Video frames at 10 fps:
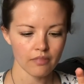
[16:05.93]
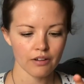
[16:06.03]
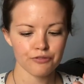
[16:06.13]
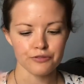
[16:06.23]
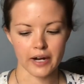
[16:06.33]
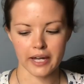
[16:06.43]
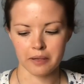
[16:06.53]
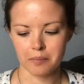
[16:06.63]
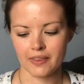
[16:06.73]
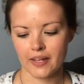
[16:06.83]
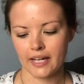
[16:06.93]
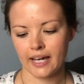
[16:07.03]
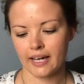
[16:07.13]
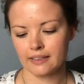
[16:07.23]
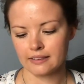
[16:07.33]
frame. And then I
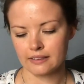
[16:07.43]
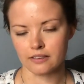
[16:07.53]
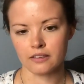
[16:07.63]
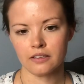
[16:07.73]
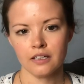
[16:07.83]
had a little